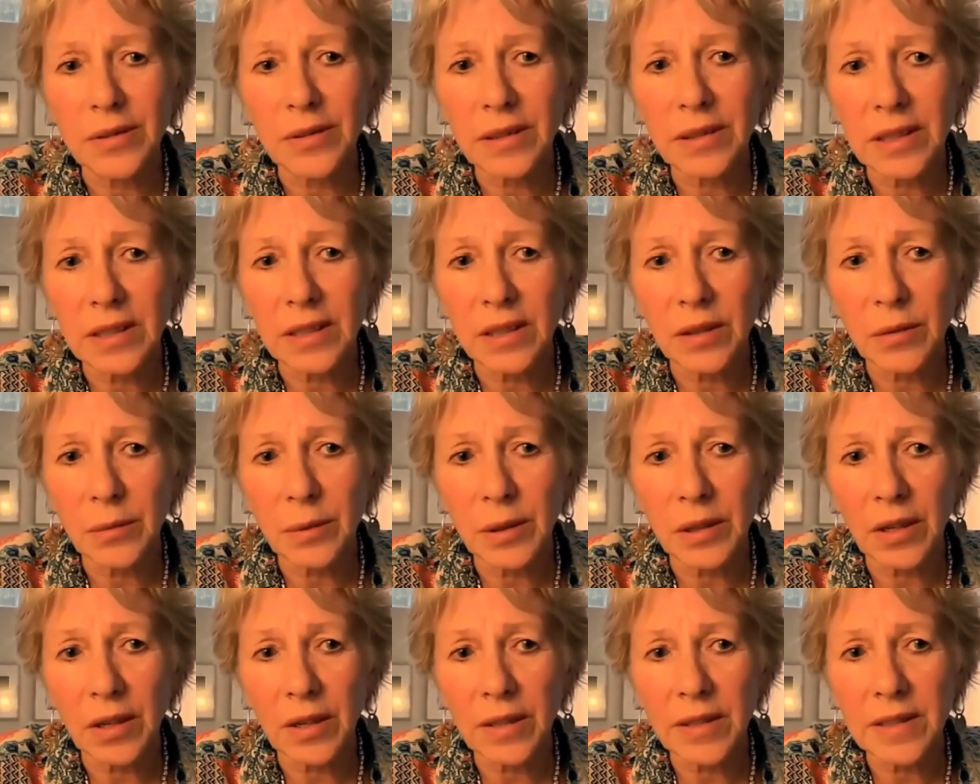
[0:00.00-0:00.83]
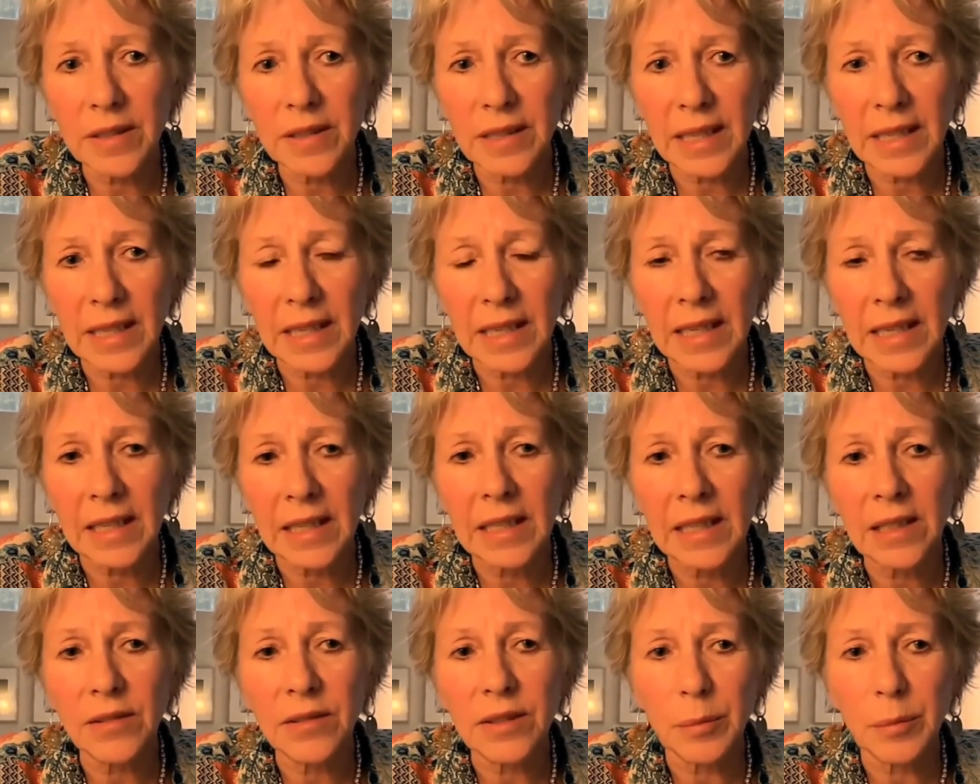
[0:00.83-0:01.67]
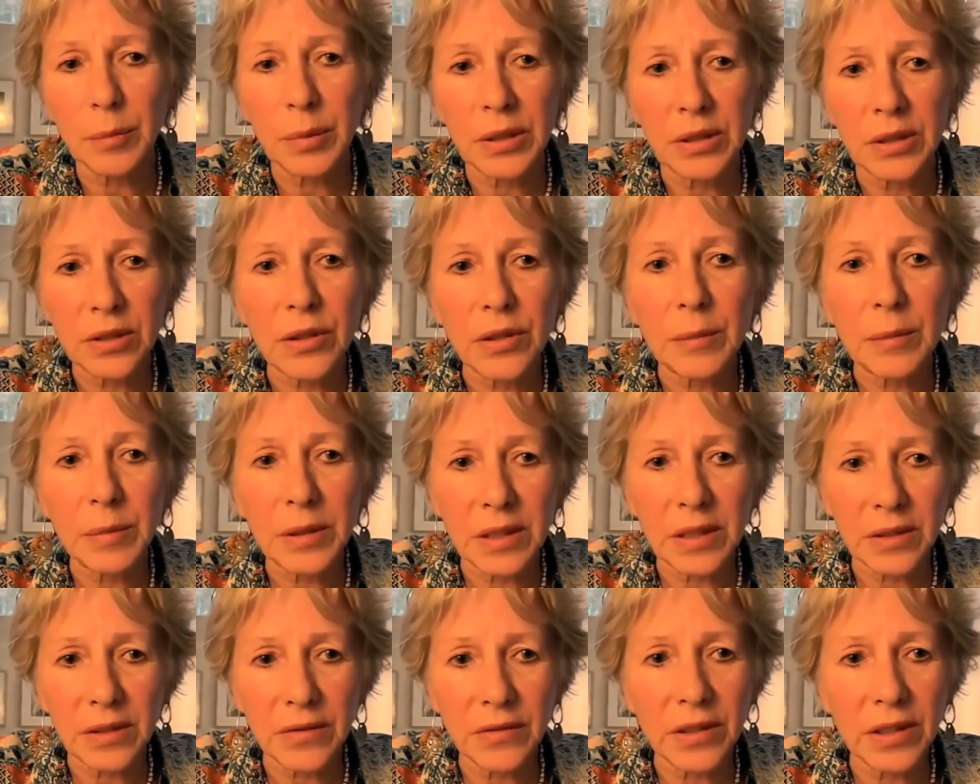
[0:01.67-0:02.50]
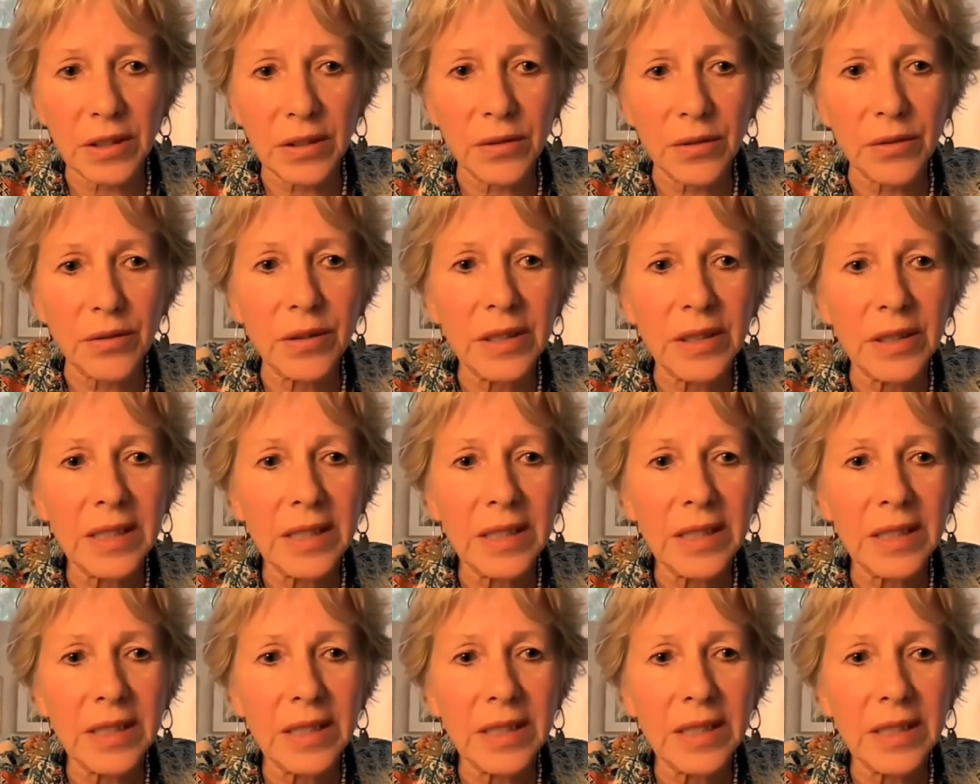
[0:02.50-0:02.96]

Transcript: We're not saying here's a prescription for you.